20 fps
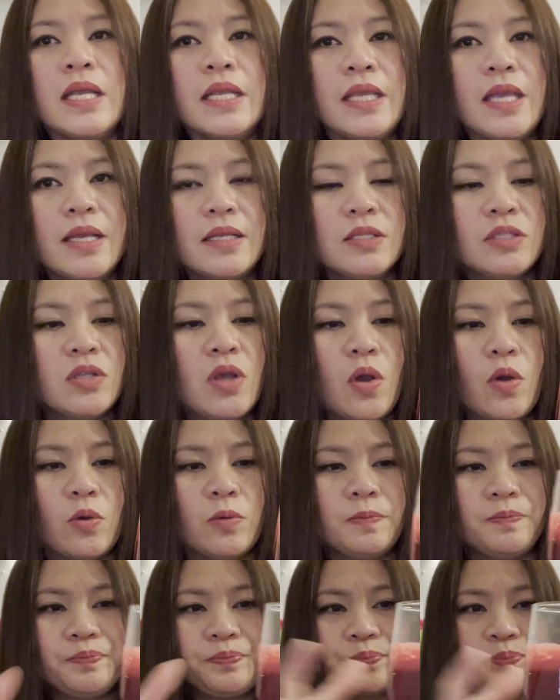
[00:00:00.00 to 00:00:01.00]
Yeah,
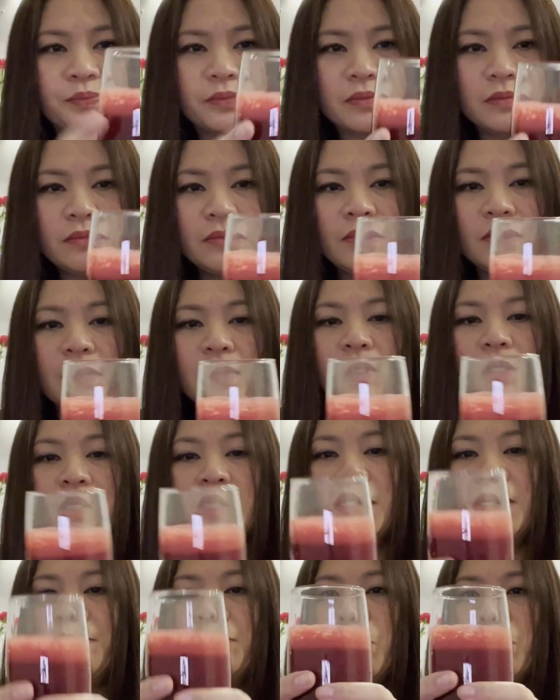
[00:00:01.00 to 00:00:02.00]
so
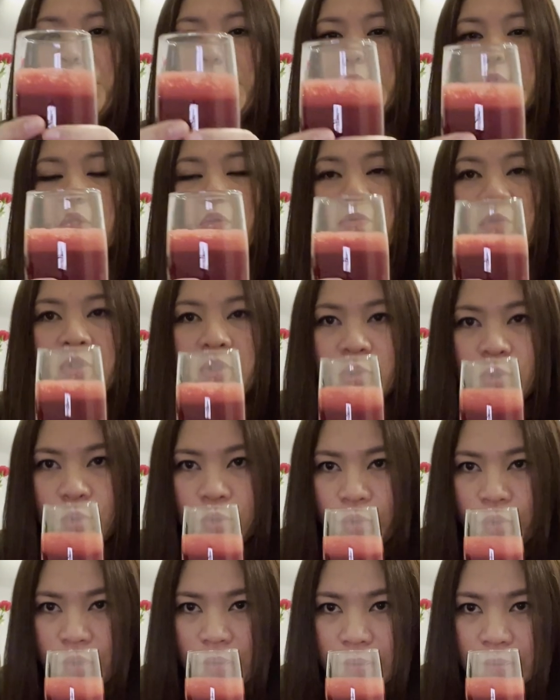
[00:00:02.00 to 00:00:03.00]
the moment of
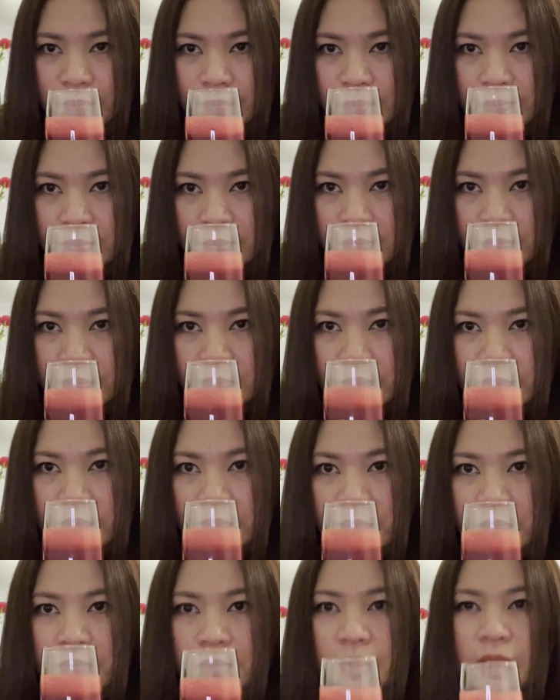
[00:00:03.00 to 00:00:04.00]
truth,
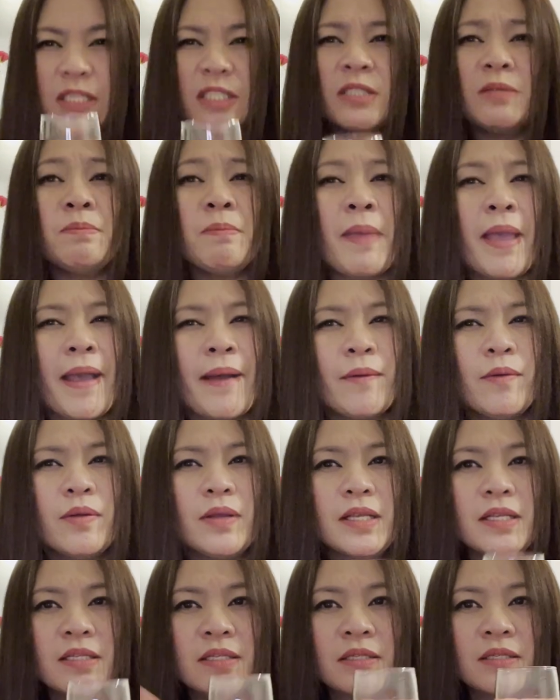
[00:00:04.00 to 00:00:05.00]
the smell
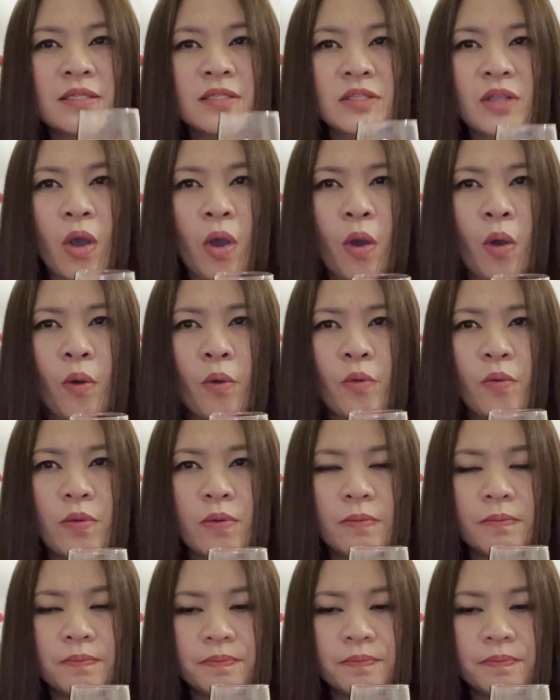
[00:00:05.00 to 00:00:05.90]
is so